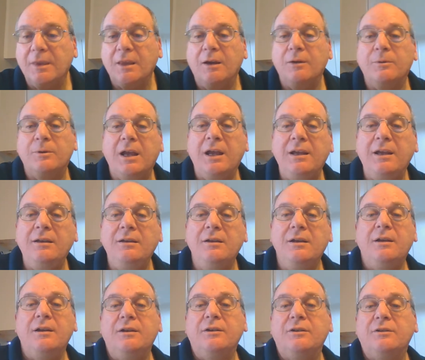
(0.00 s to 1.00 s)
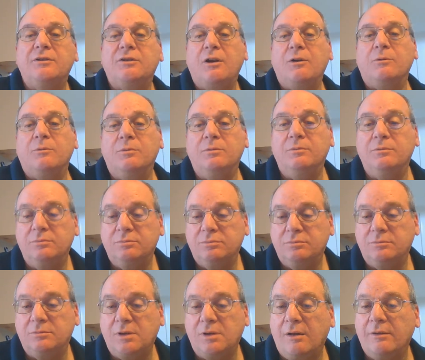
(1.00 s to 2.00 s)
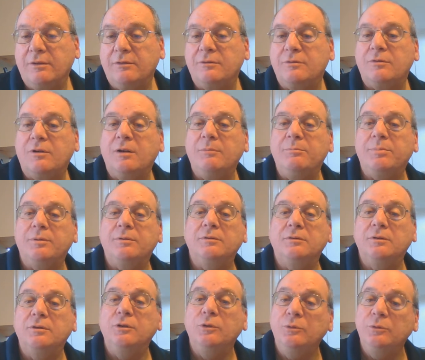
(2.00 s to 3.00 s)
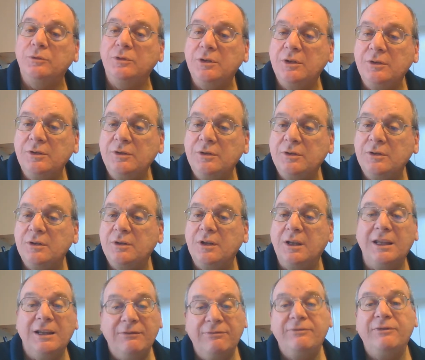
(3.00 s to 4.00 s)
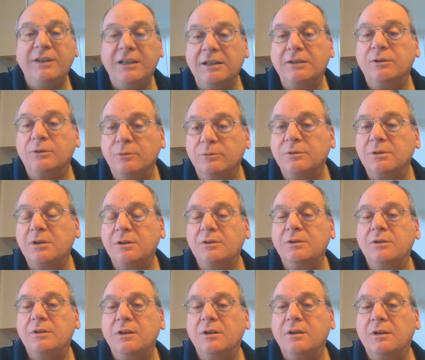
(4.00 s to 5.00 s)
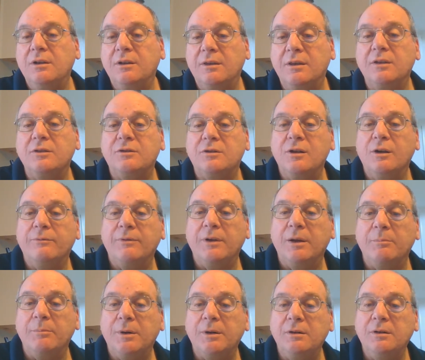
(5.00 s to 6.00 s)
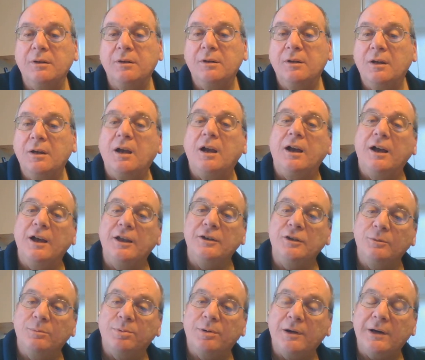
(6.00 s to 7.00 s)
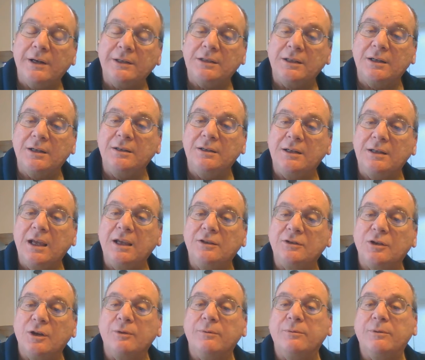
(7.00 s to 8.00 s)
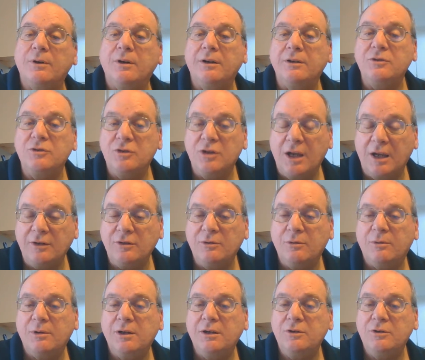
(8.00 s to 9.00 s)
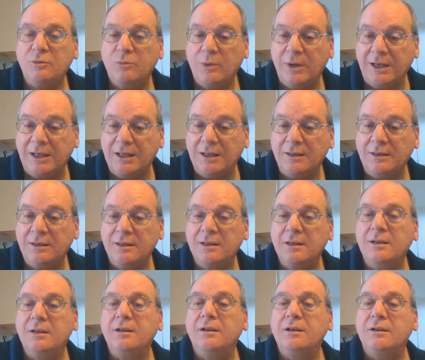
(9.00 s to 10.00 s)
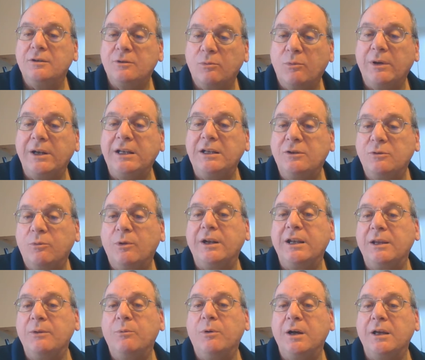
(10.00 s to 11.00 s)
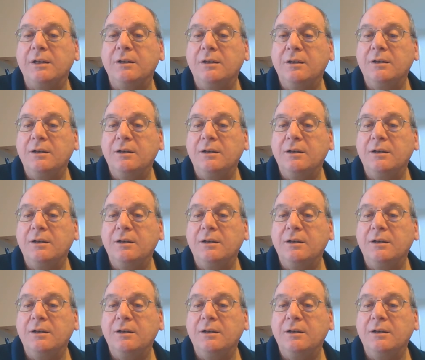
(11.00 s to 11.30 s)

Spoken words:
Okay, so Donald Trump loses, if he loses this November, a new president takes over on January 20th, 2021.